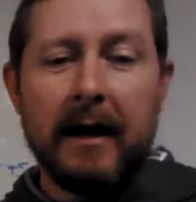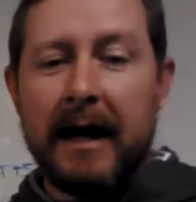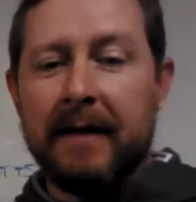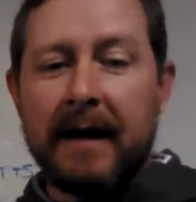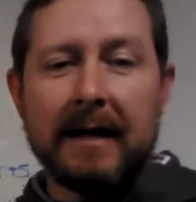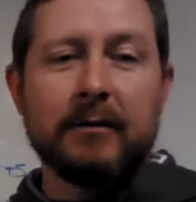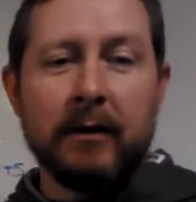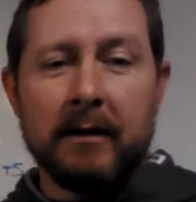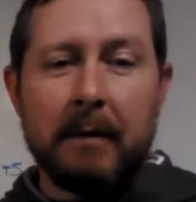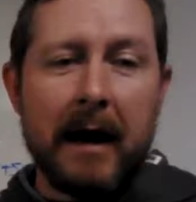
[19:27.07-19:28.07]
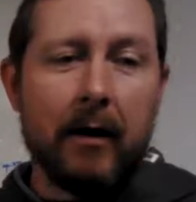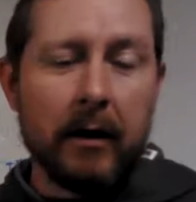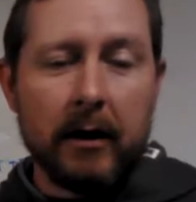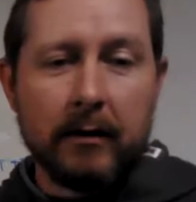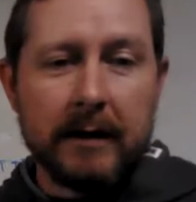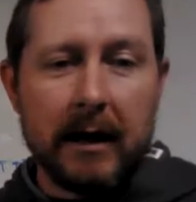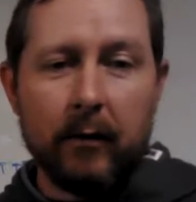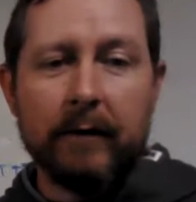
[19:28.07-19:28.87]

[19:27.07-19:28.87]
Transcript: and that's when the power goes out.